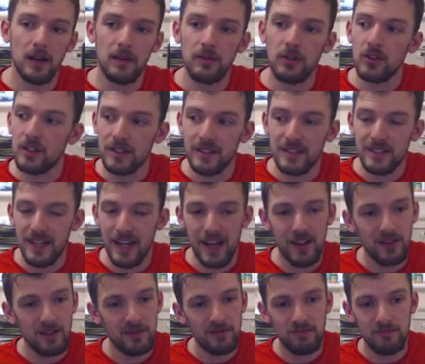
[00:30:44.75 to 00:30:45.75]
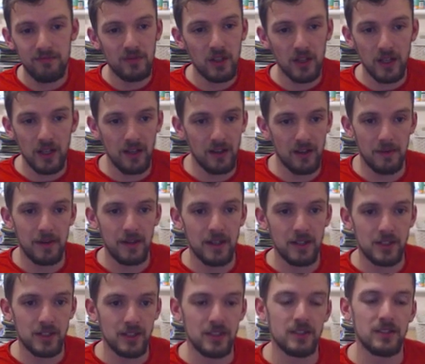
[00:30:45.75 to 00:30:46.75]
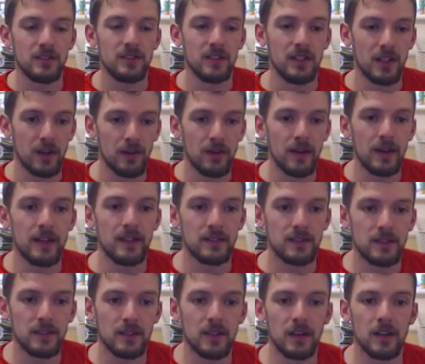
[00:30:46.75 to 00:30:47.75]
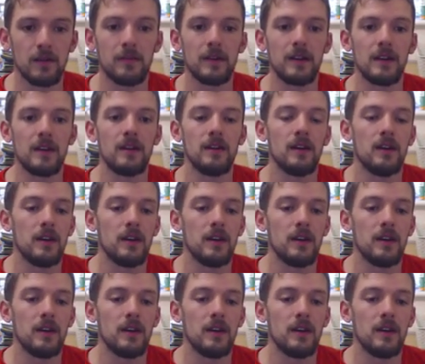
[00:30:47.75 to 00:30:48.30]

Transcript: You can tell looking at the miniatures, it's going to be